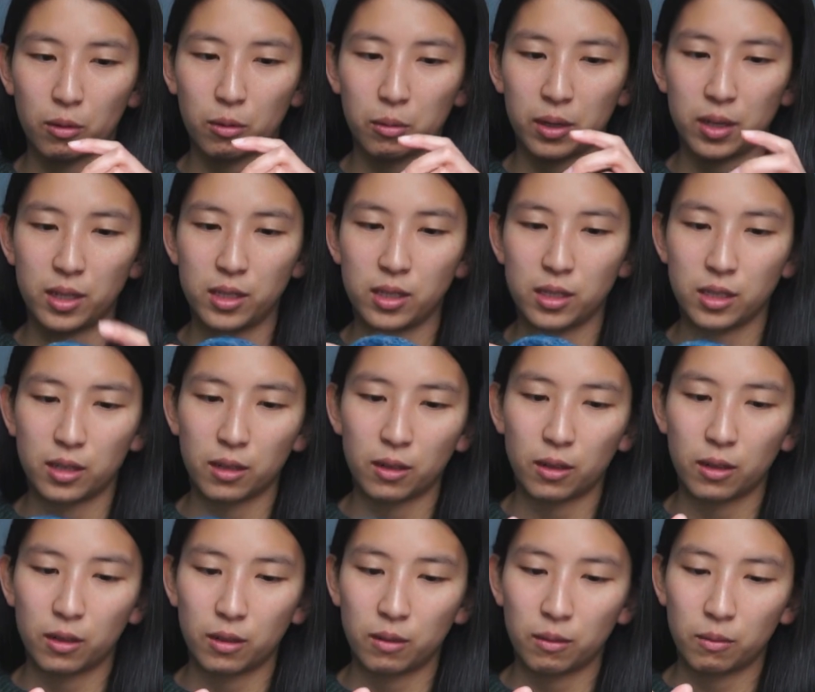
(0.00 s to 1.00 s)
quite easy
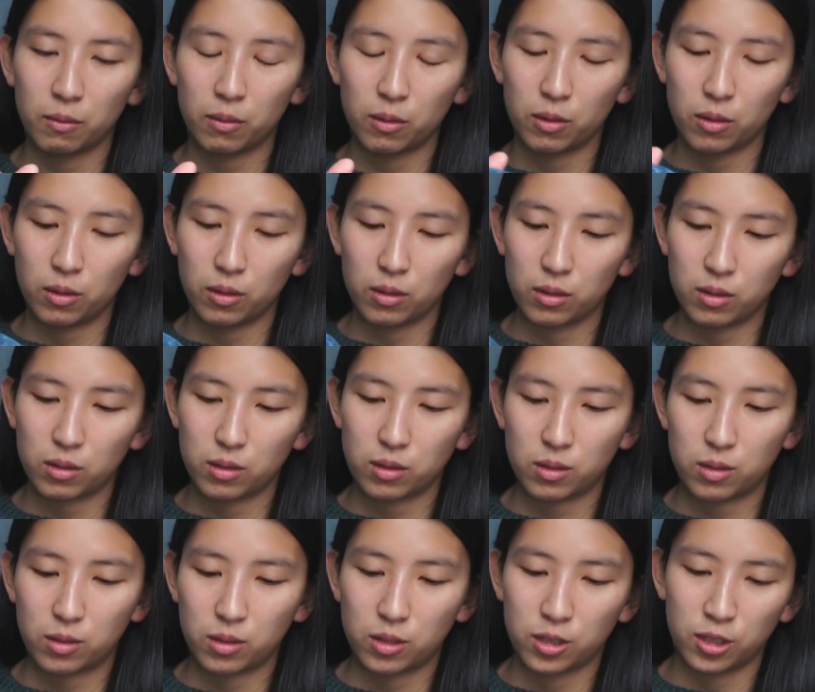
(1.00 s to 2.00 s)
to
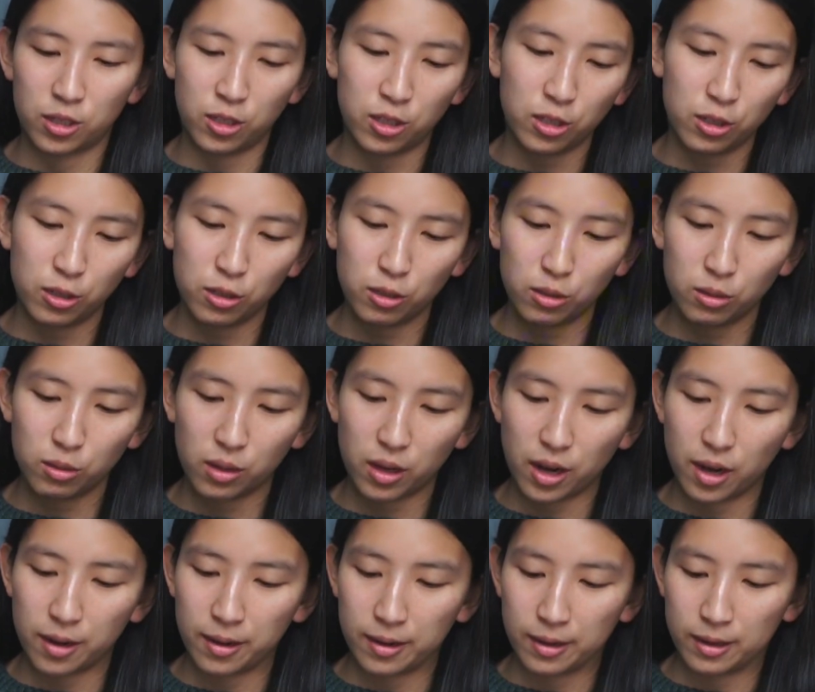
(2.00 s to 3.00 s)
do,
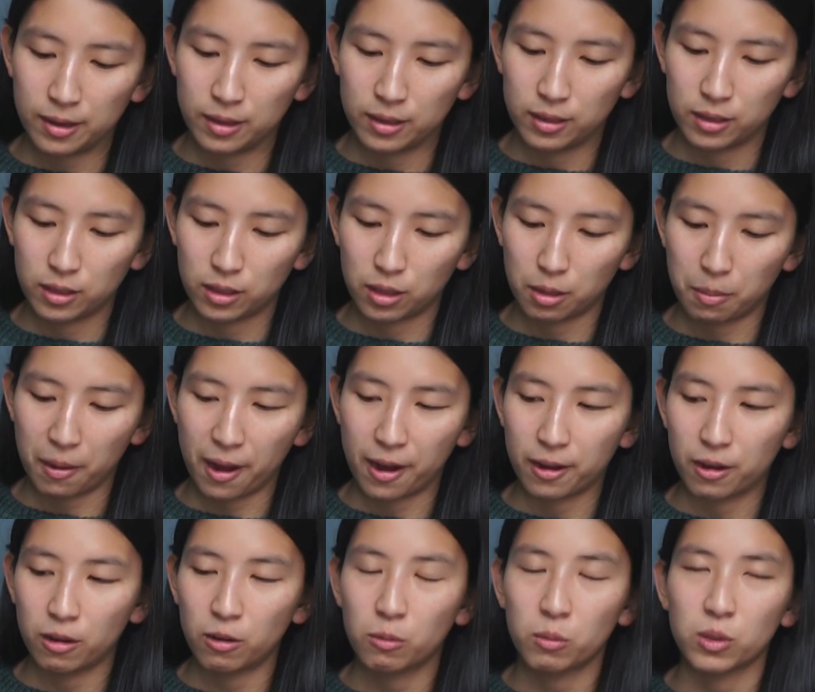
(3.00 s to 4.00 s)
and the
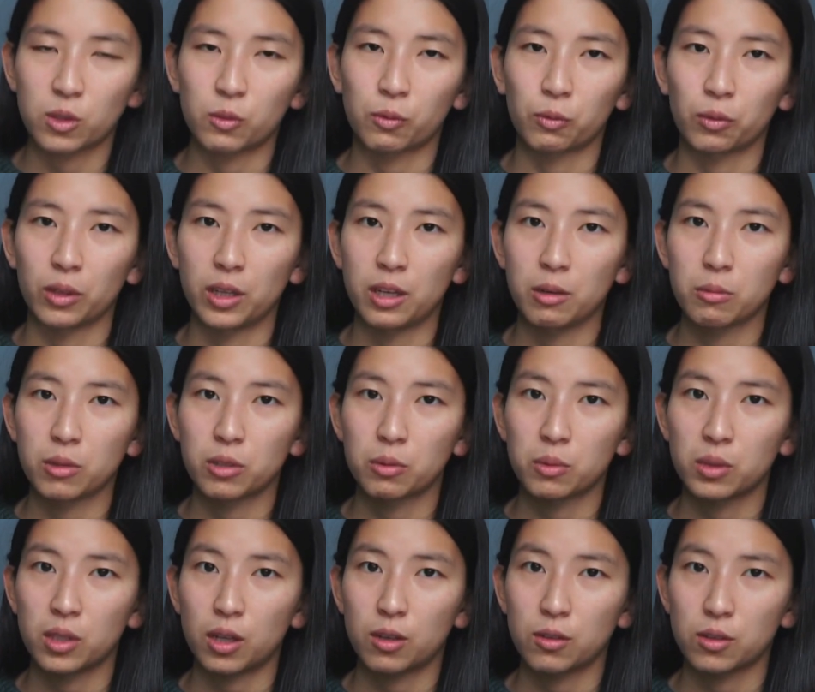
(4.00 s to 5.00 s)
pattern was free, which
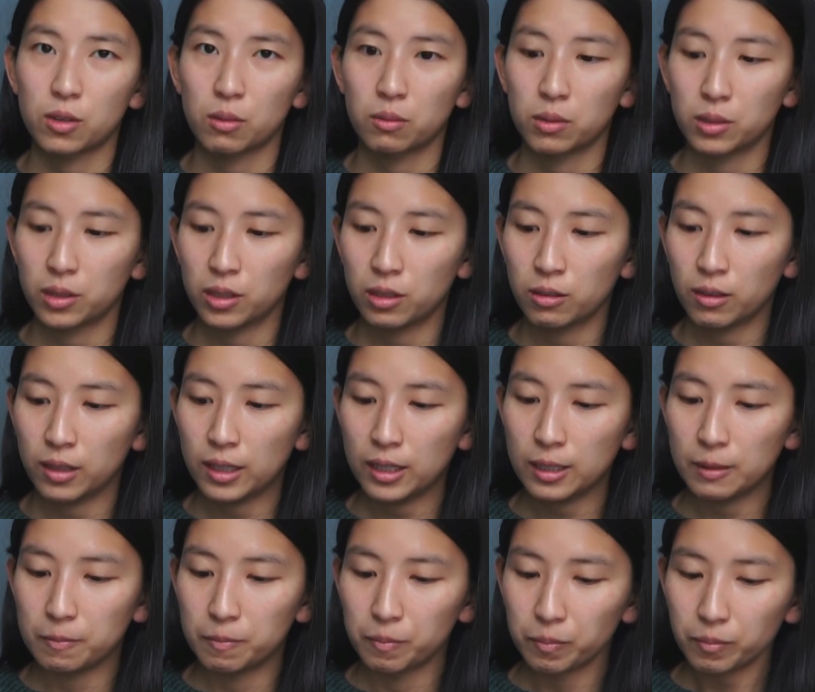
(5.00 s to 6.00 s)
was also really
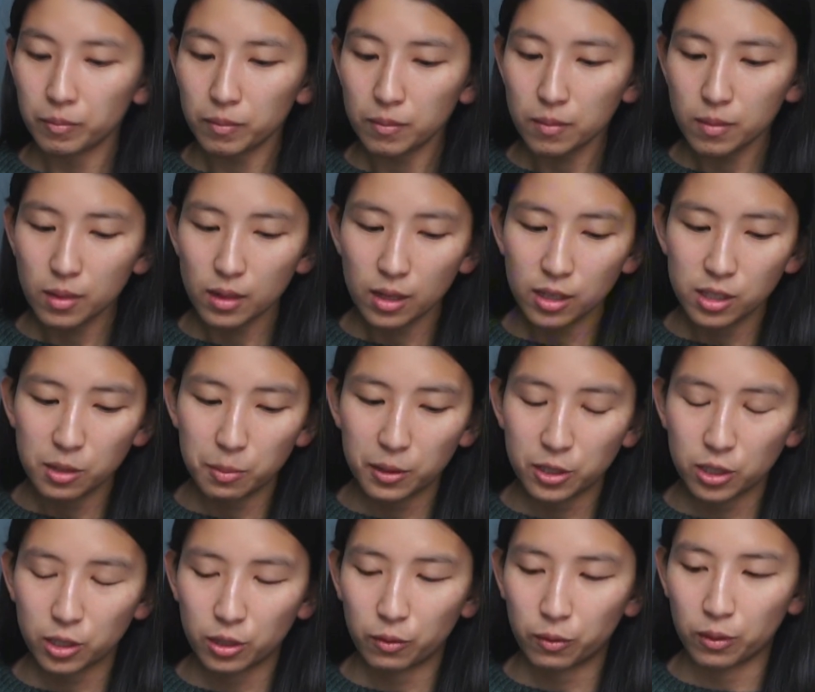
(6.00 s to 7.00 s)
great,
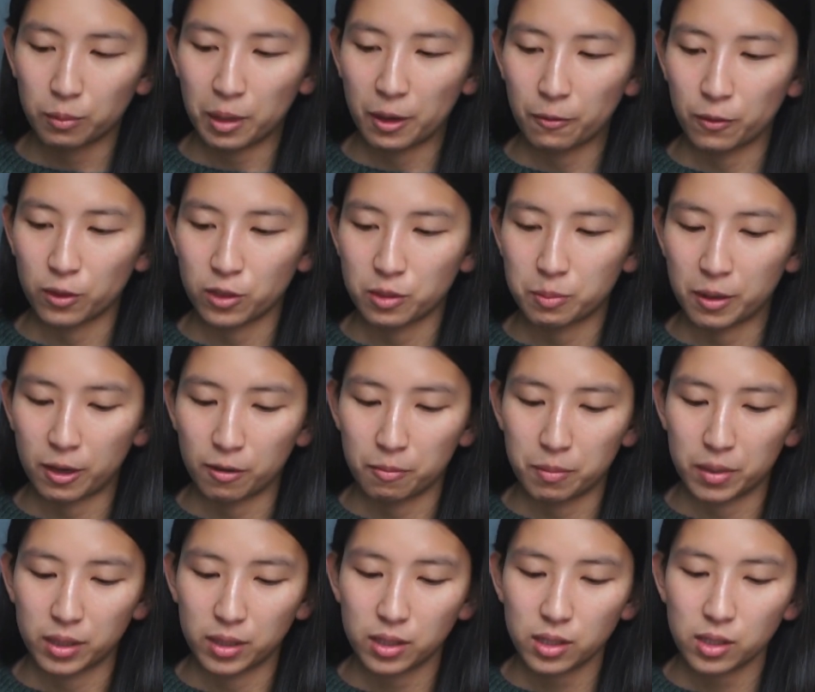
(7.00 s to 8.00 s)
especially for my first pair of
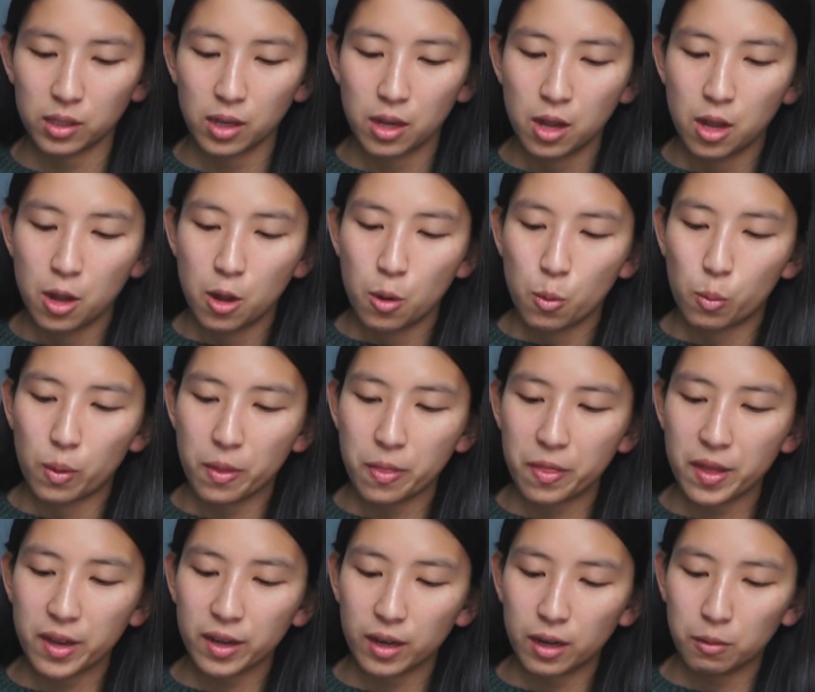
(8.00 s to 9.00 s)
mittens. One
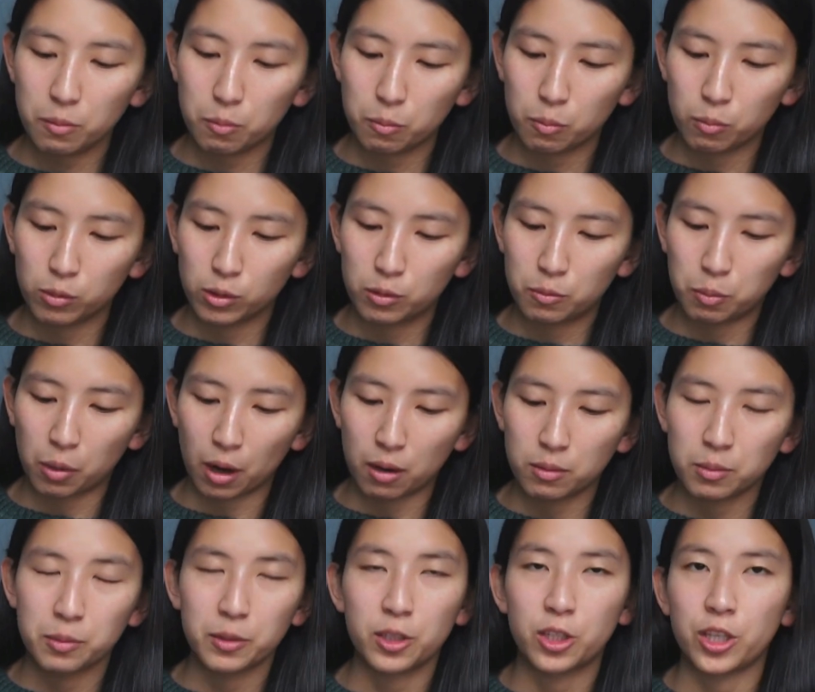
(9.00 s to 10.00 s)
thing I would
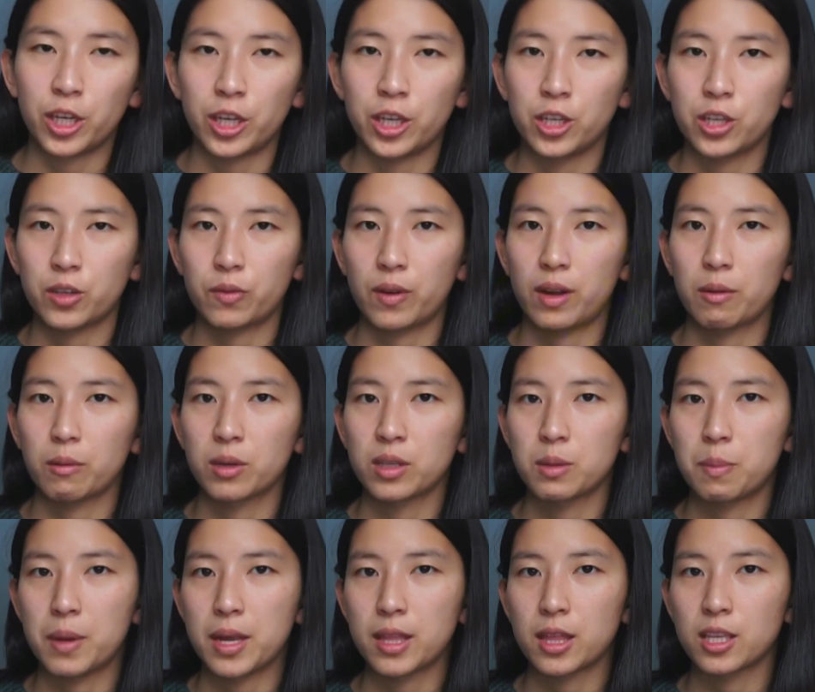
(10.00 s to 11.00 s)
probably change if I were
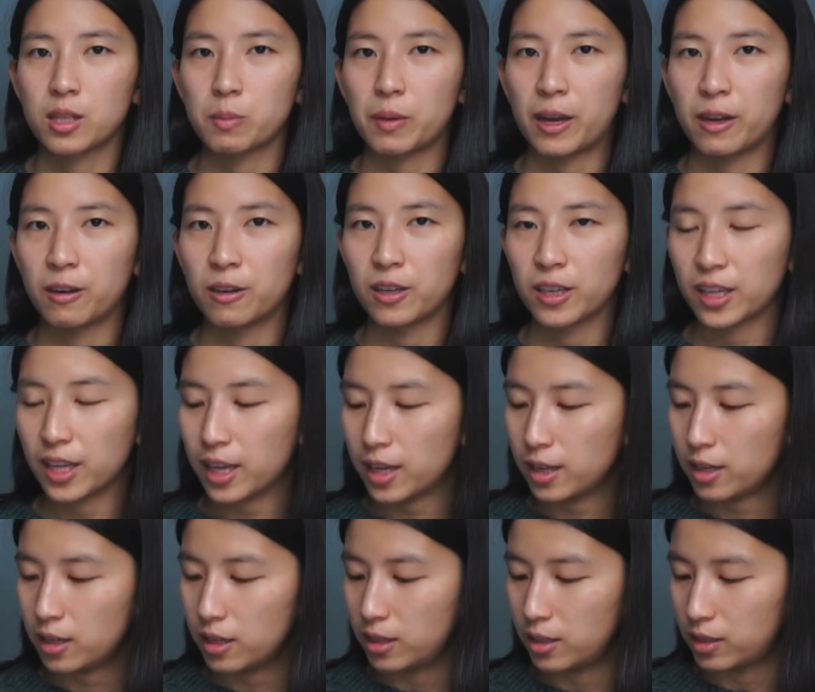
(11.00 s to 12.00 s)
to make this pattern
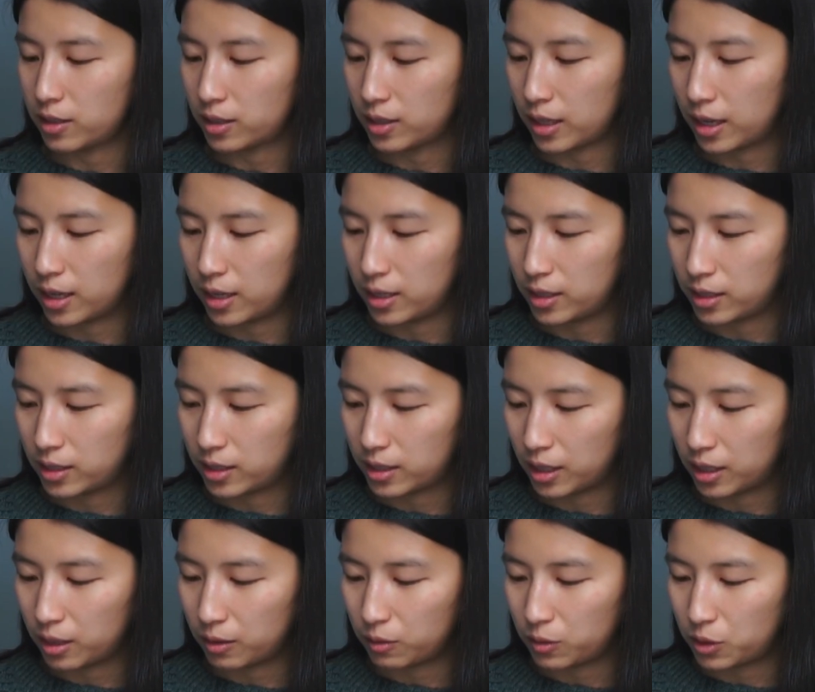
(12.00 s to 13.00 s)
again is that
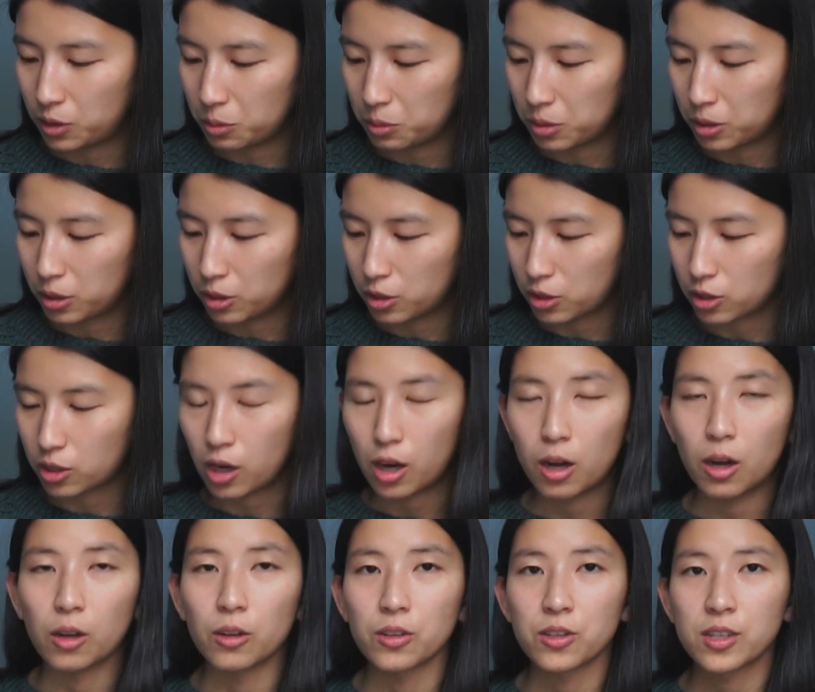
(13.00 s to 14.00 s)
instead of doing just
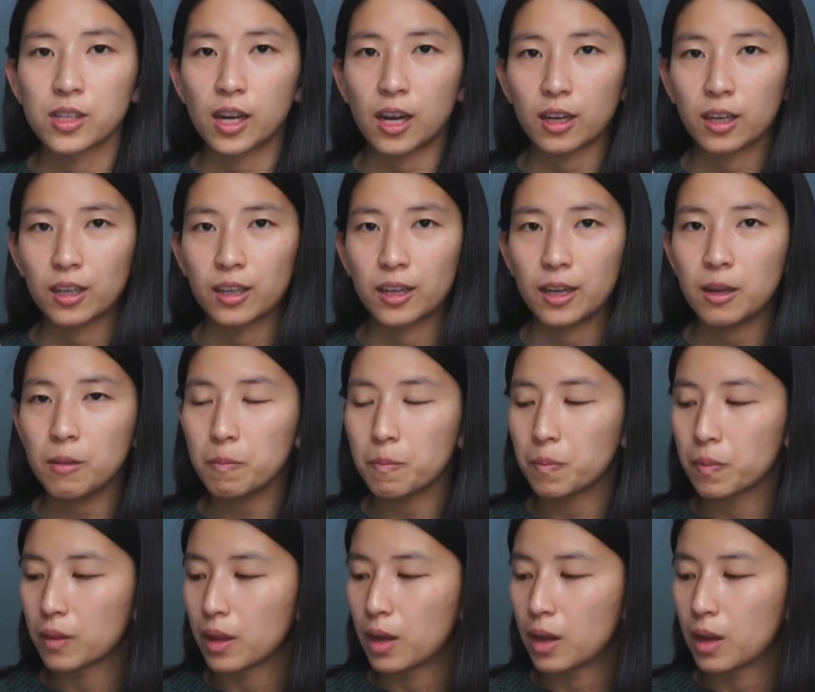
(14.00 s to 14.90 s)
all stockinette,